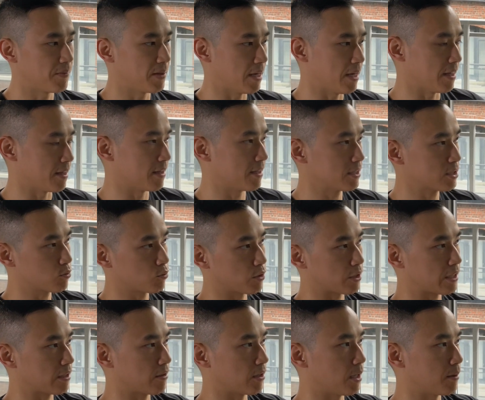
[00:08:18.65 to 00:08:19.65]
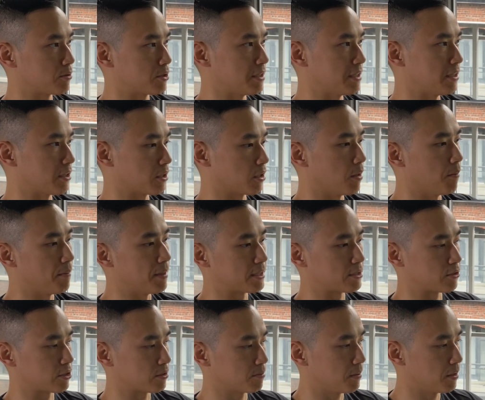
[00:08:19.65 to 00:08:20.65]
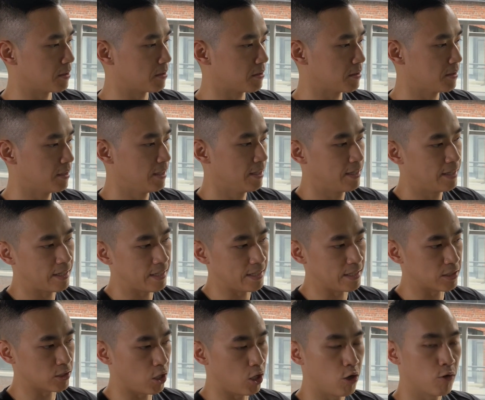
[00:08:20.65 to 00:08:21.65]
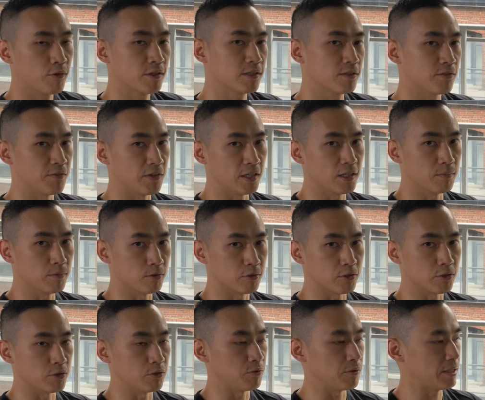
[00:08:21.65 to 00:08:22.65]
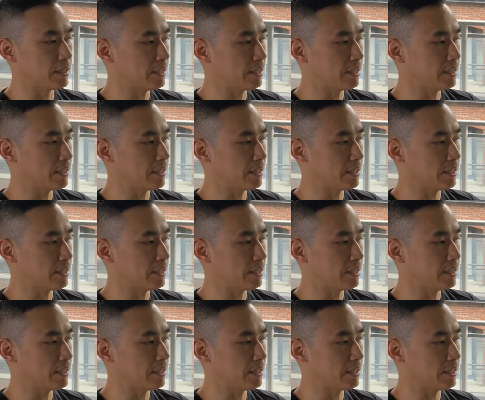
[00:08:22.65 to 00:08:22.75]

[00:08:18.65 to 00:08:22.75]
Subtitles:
And this workout option here called Metrics Monitor is always available to you,